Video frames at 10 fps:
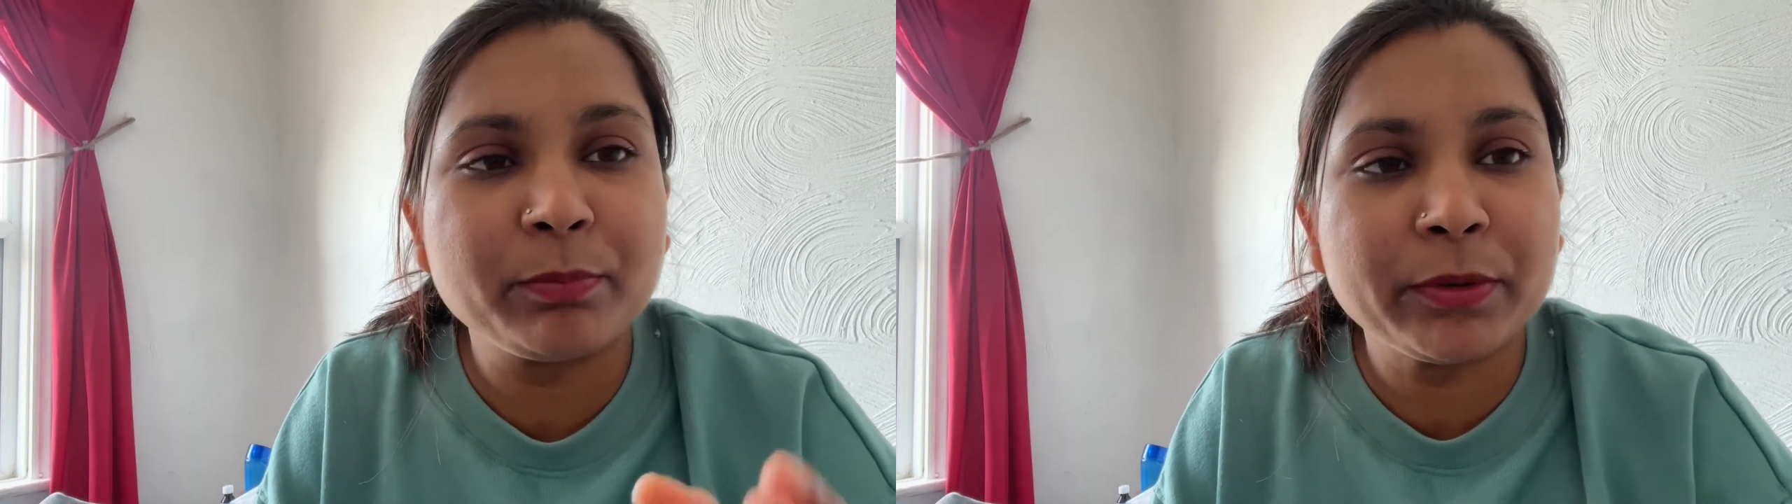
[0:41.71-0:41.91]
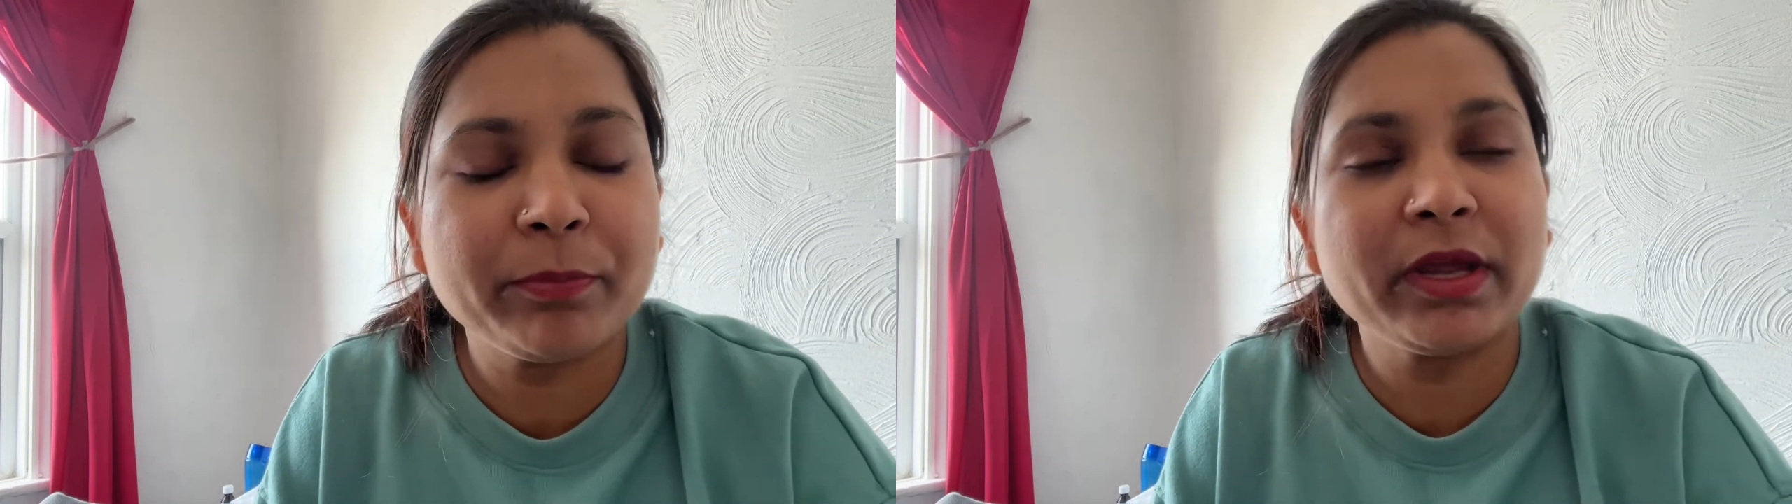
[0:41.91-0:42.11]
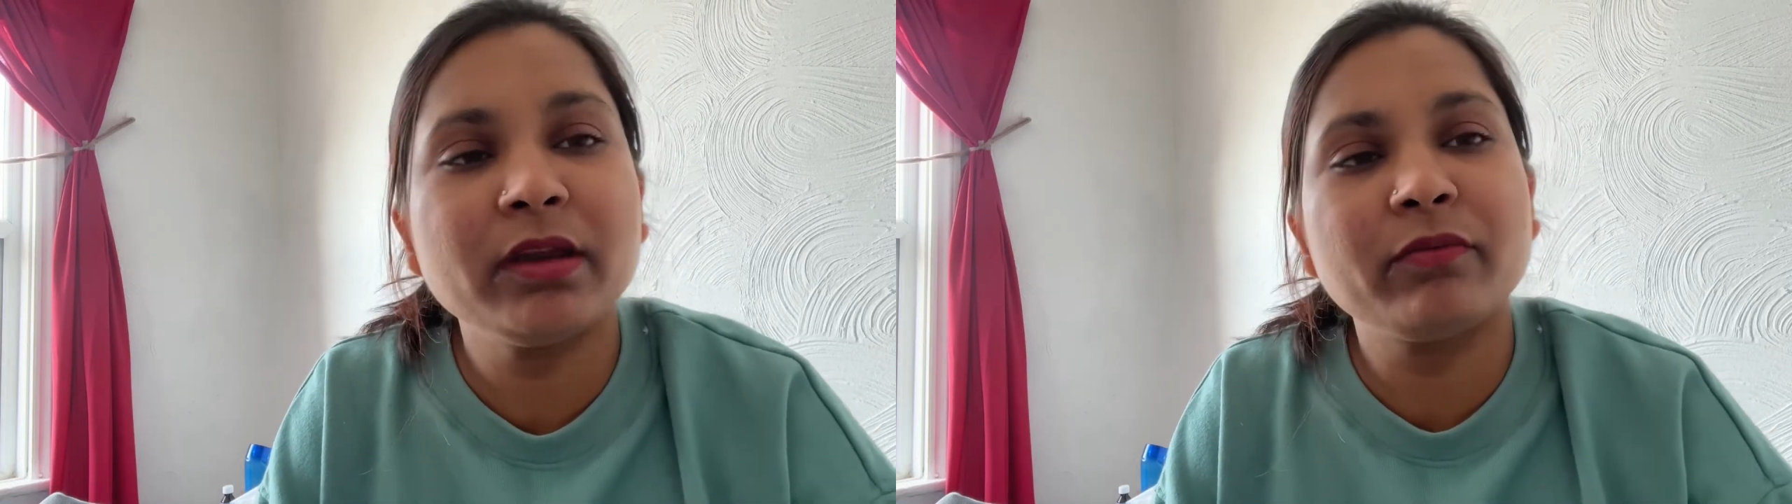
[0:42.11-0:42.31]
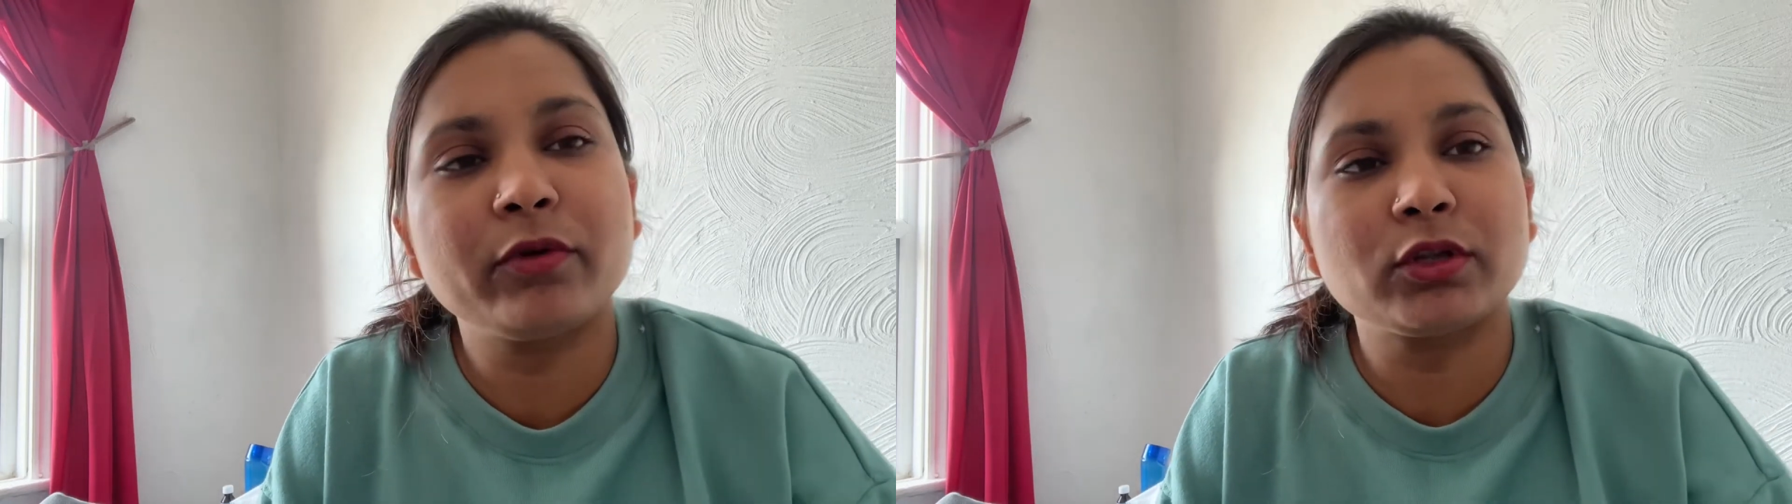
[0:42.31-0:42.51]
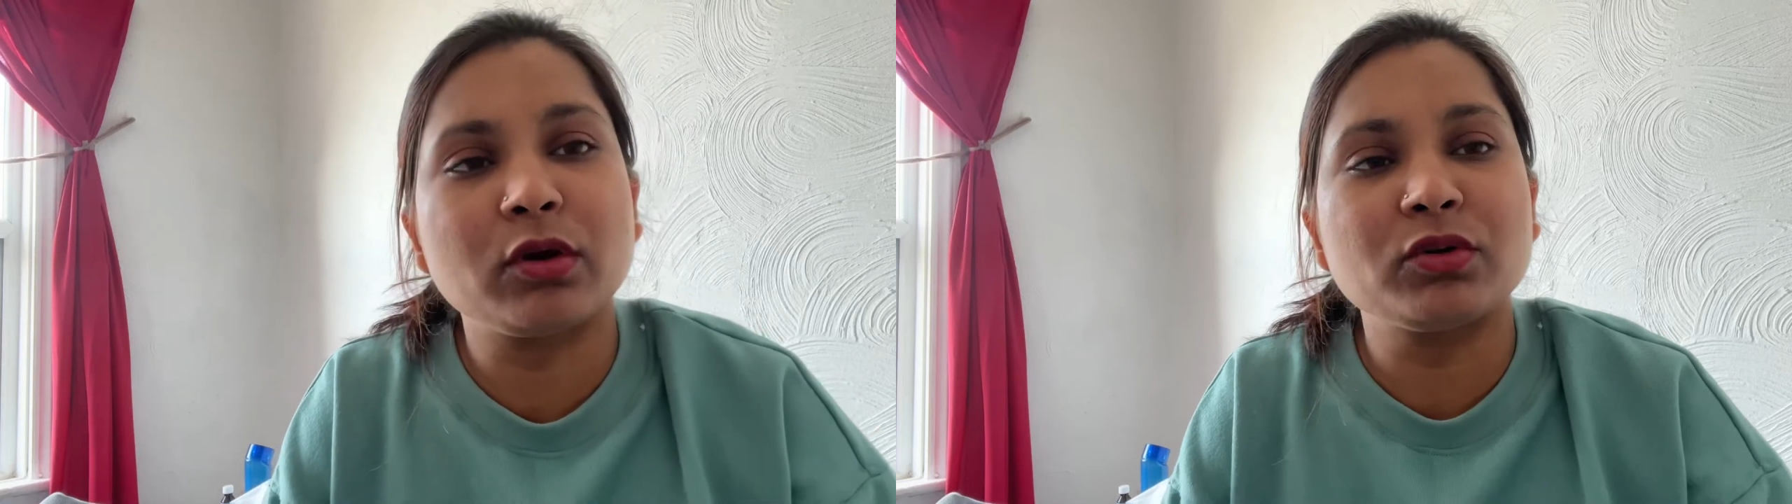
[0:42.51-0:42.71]
preparing
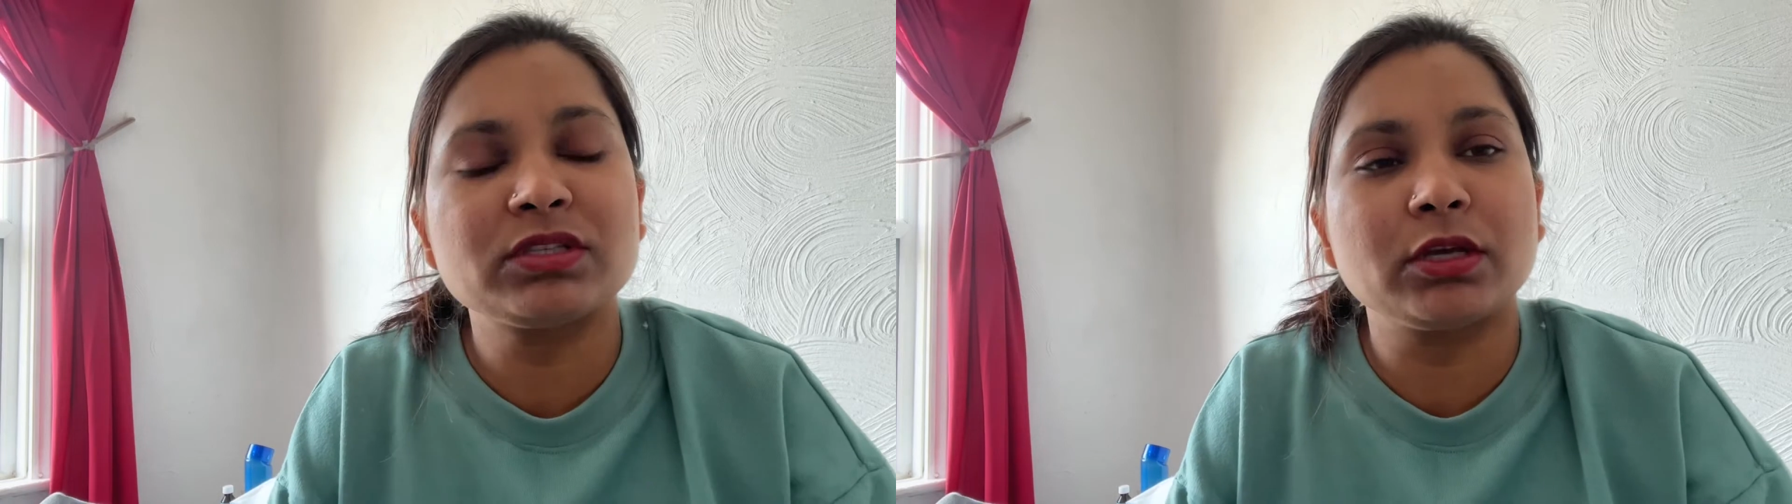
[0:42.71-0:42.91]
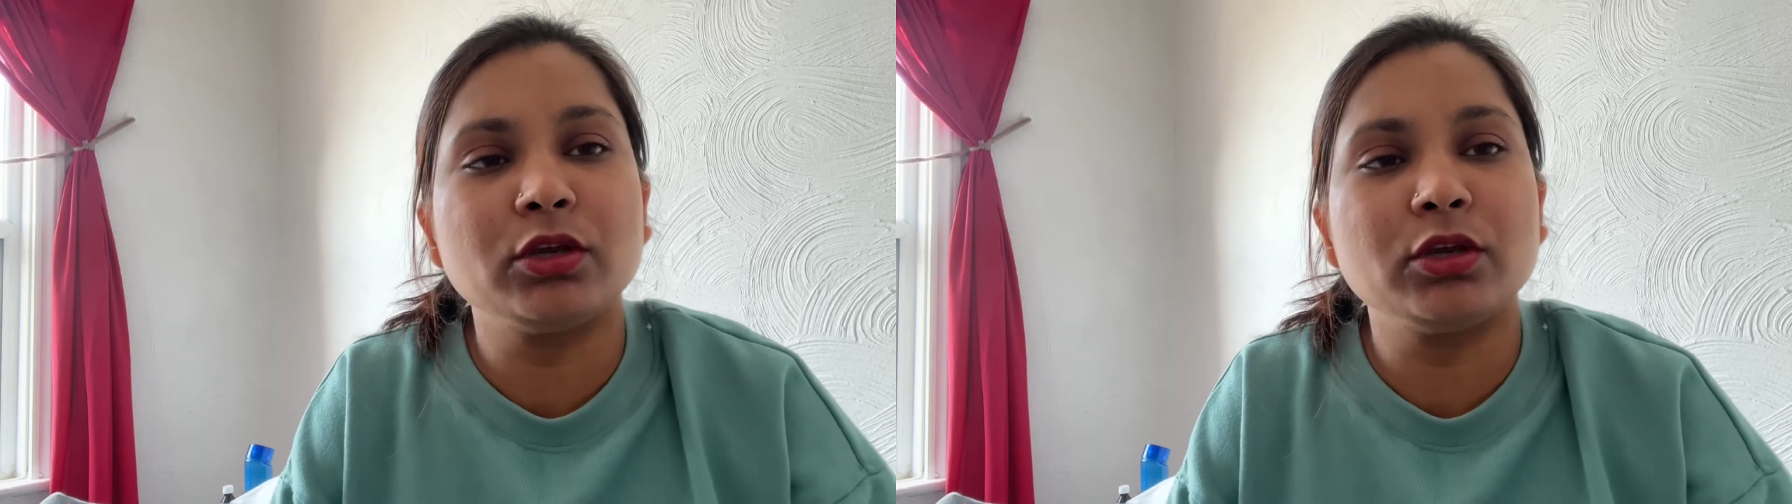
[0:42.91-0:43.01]
for the OSCE,